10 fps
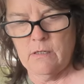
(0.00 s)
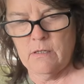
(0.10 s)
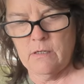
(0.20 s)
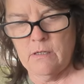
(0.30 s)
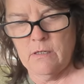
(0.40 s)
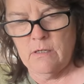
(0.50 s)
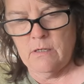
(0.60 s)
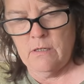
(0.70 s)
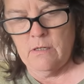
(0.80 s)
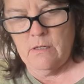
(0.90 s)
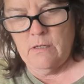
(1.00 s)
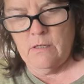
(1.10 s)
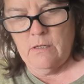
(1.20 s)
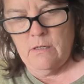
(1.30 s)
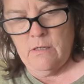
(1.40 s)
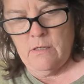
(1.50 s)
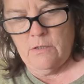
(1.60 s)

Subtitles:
Nobody speaks.